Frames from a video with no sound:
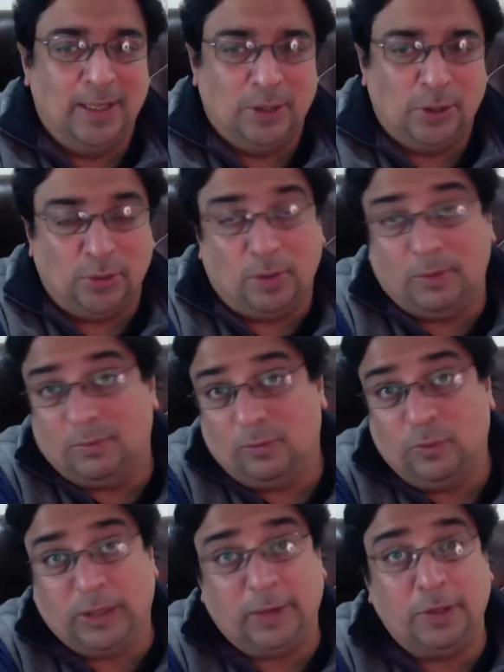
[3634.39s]
So
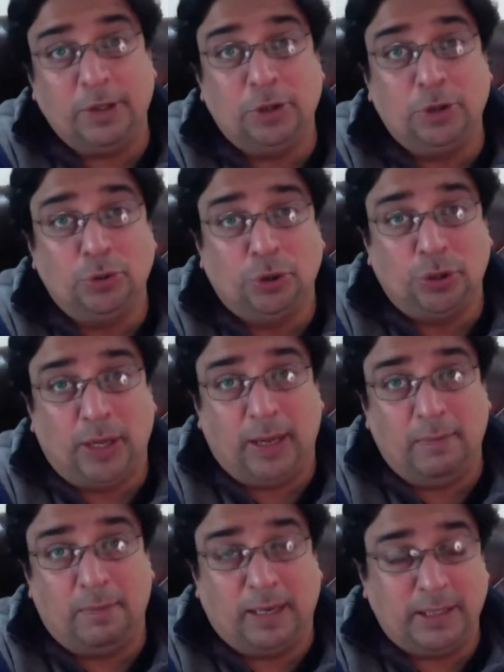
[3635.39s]
whatever you do
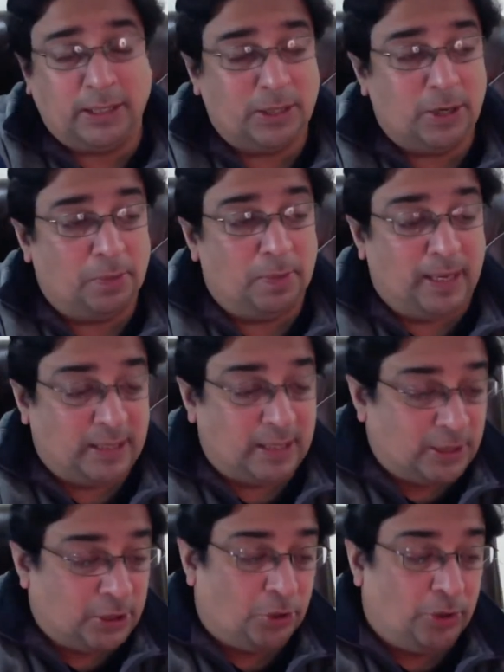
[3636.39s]
today might just not make
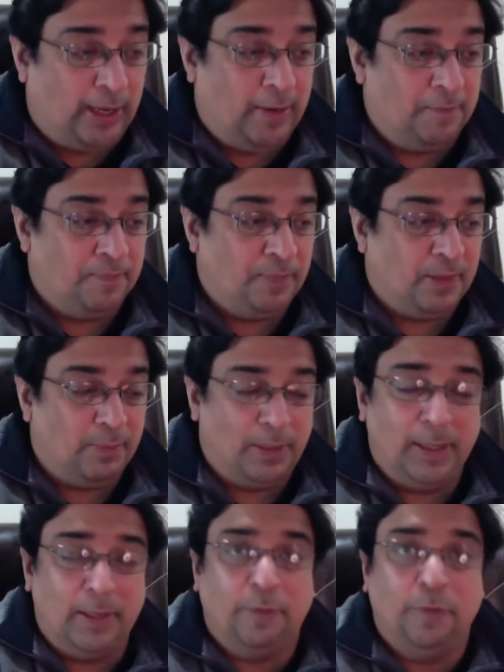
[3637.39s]
sense today, but
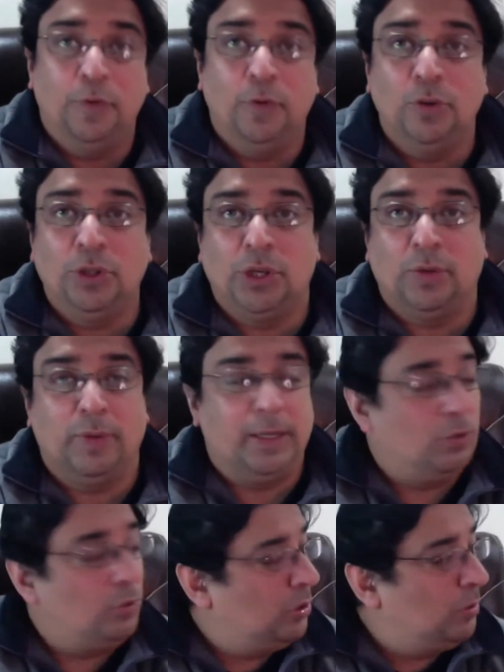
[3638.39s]
in the future, when
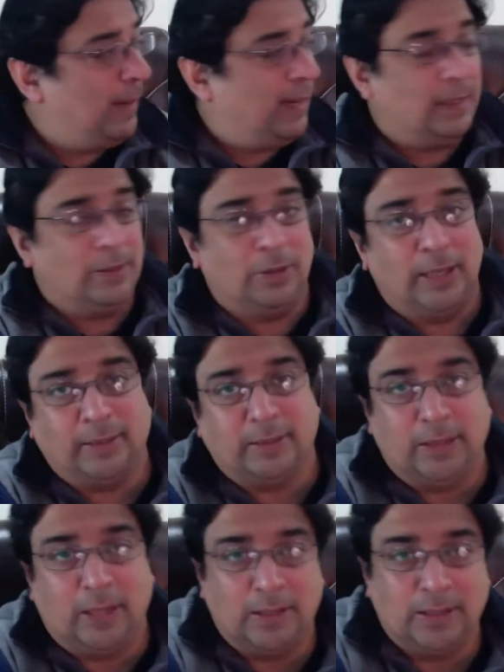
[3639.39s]
you look back and connect
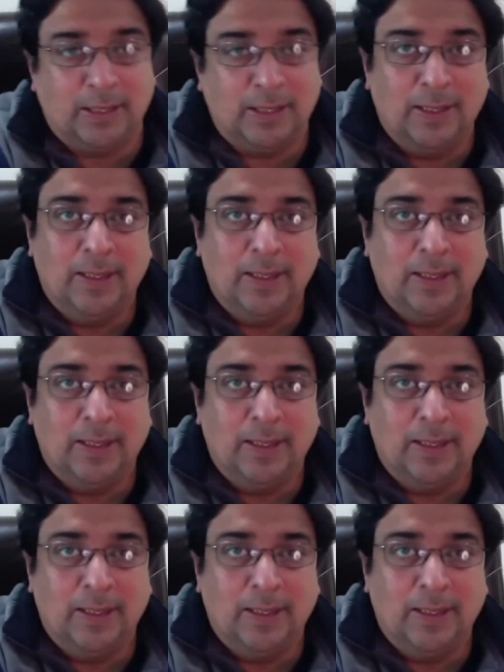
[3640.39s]
the dots,